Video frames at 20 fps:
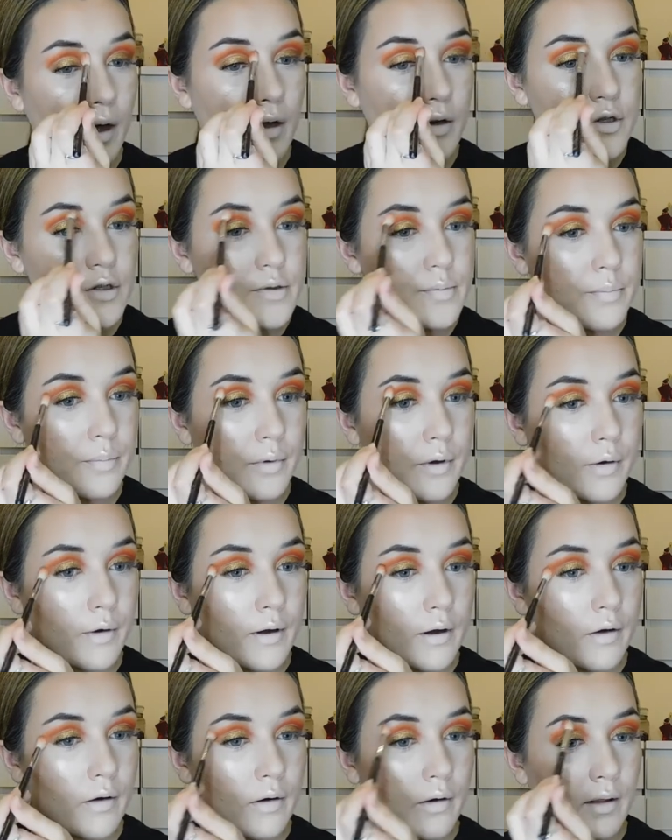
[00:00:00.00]
and just
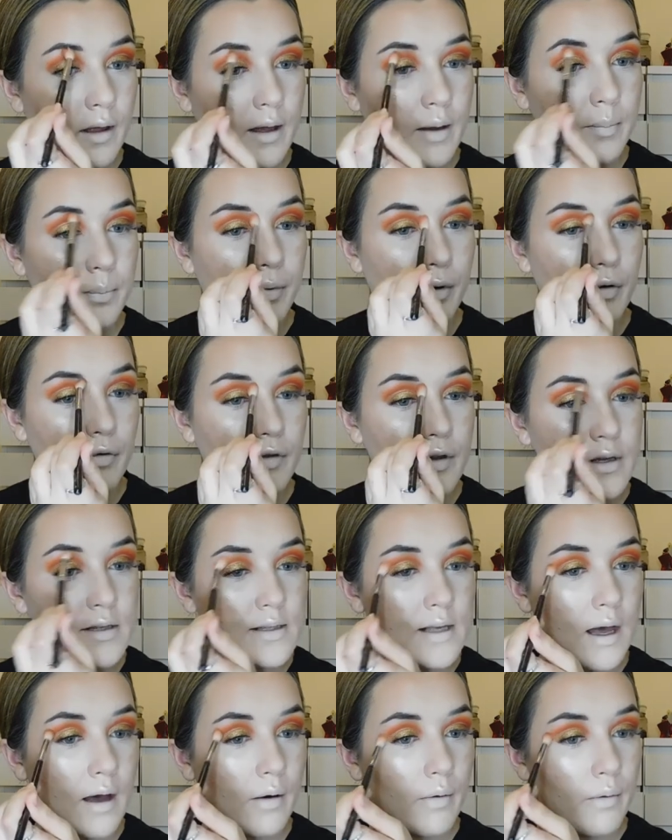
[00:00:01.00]
like buff
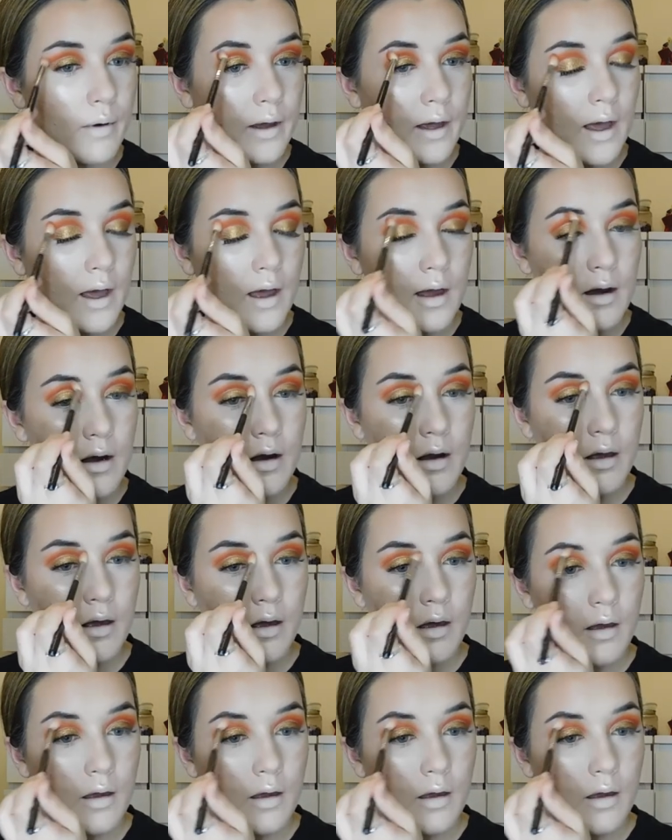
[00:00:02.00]
this out again.